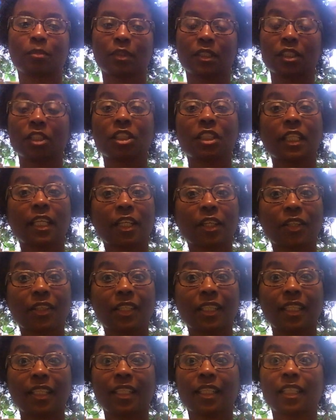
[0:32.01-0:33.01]
been
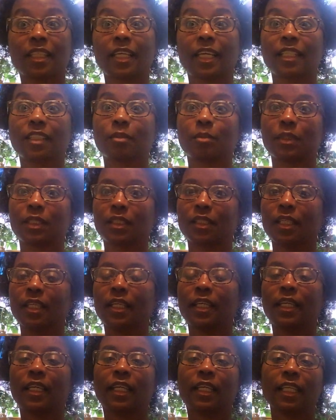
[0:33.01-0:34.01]
sharing and has been
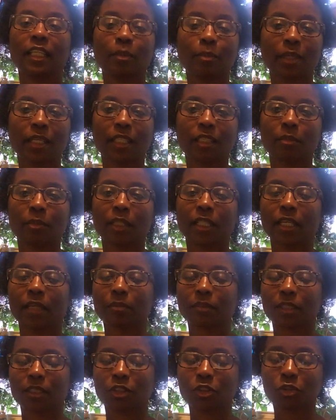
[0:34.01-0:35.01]
emailing me.
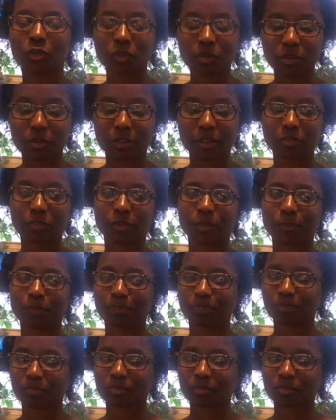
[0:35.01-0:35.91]
I'm truly grateful.